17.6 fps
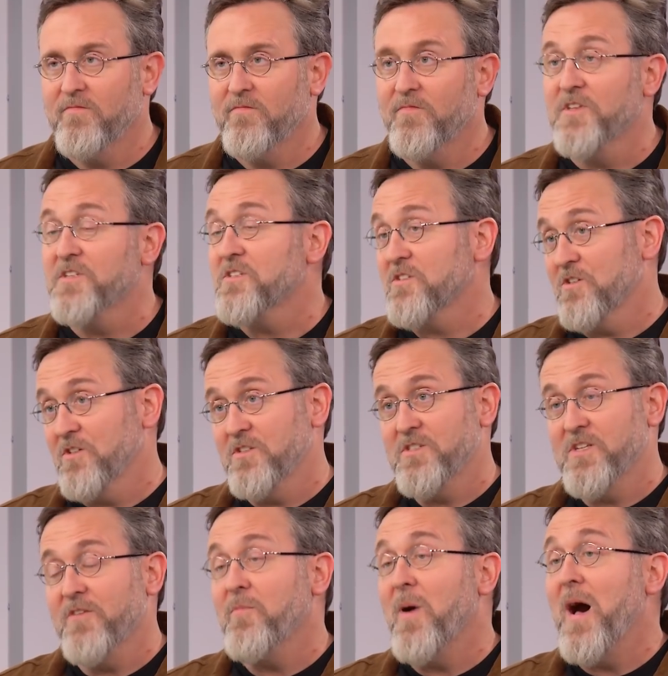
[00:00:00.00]
this is good
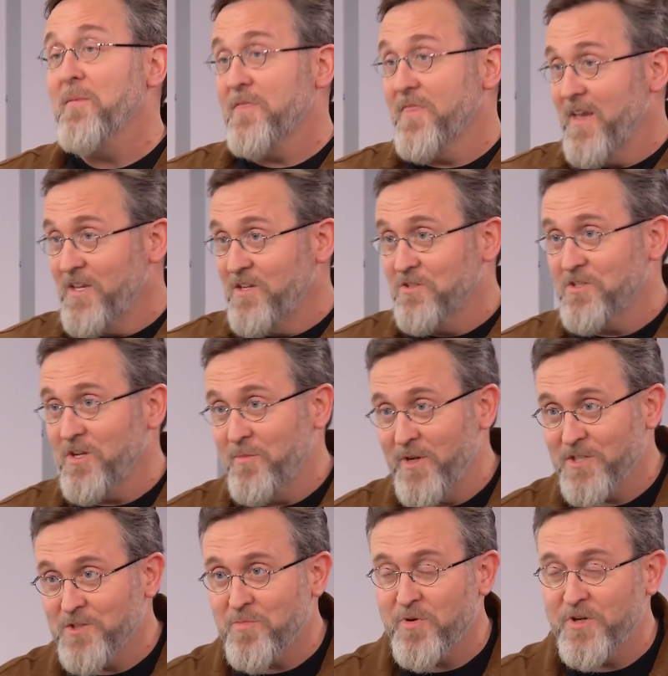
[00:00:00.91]
stuff. Mohammed, thank you so
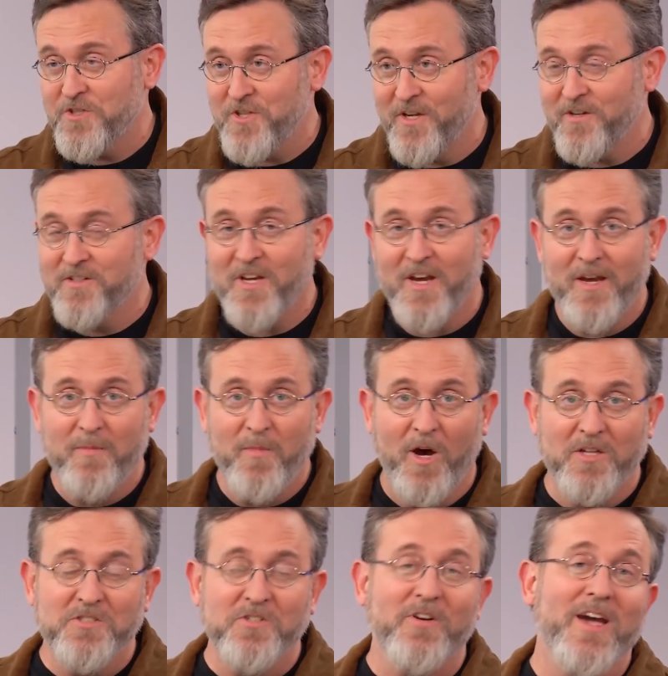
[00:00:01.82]
much. Appreciate your time.
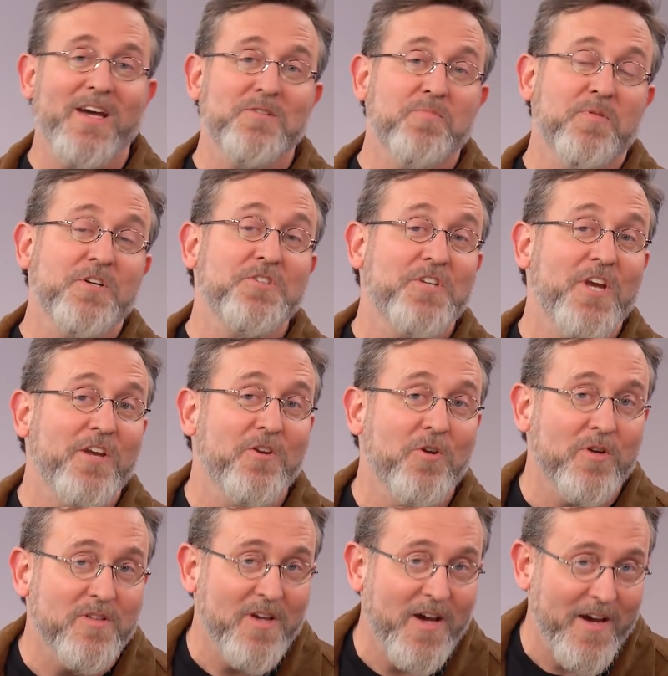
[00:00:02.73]
Also, guys, appreciate
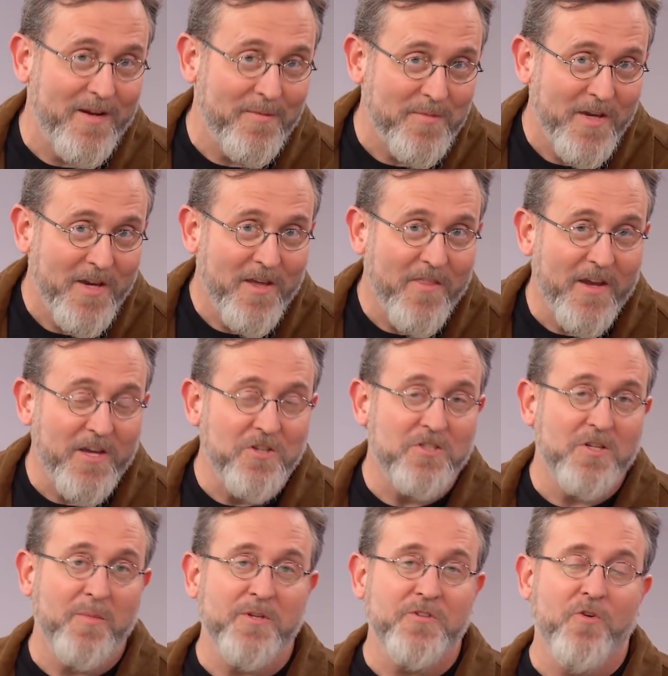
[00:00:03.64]
your time. Thank you
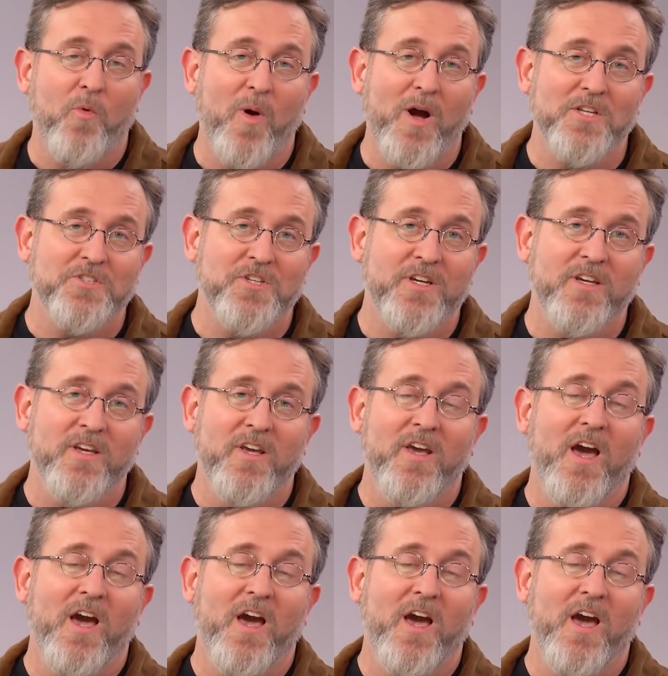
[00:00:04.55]
so much for watching.